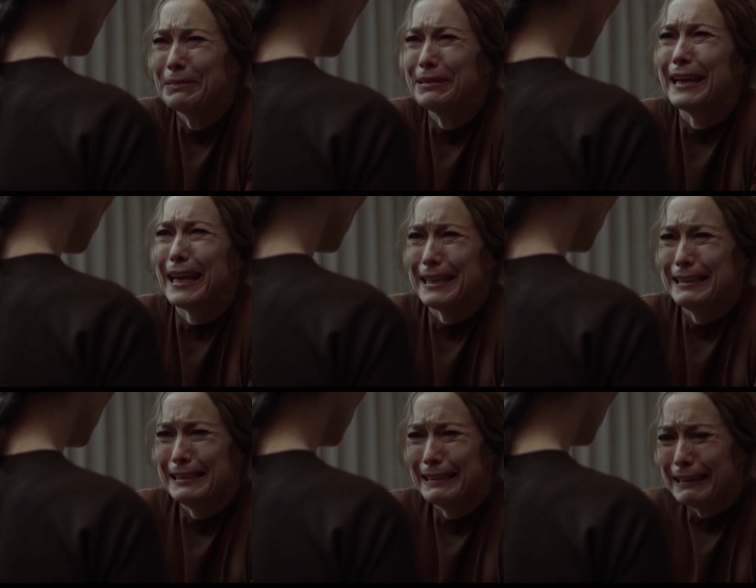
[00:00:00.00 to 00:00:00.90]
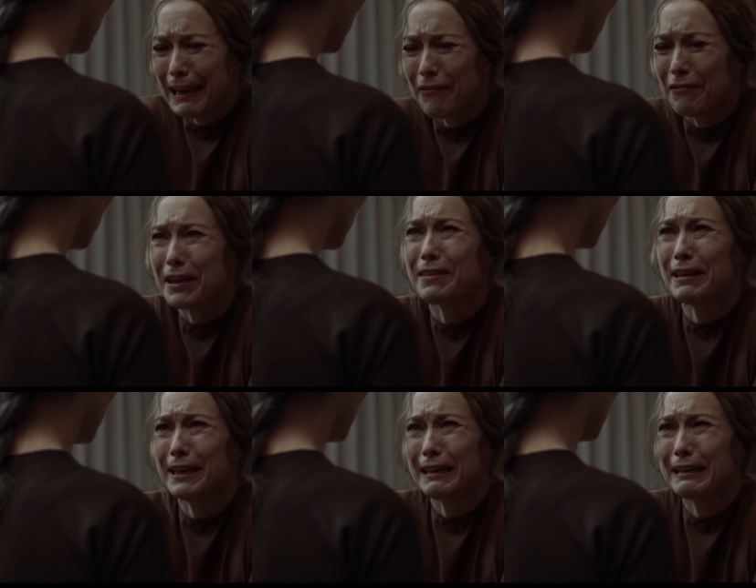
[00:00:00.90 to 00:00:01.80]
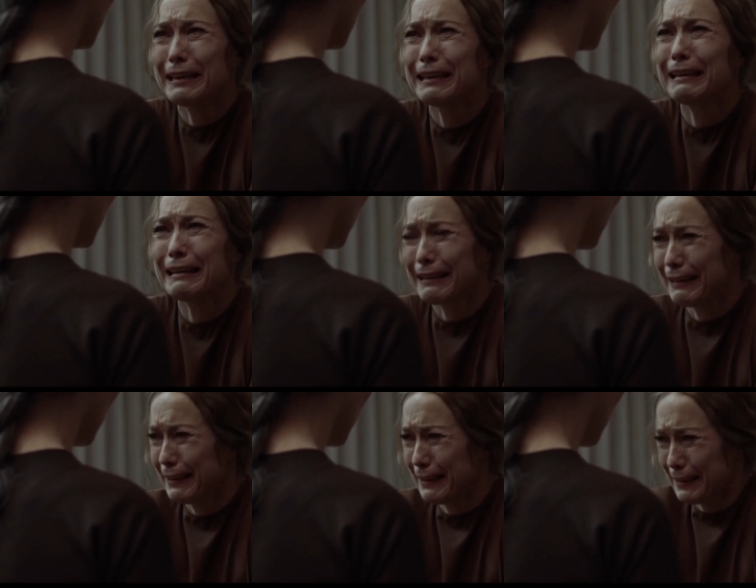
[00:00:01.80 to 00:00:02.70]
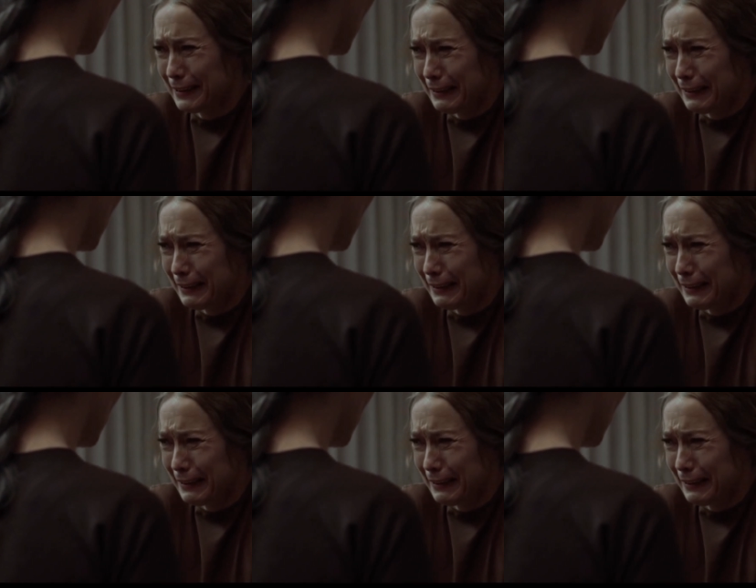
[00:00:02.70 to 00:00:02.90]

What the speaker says: For like 5 minutes maybe,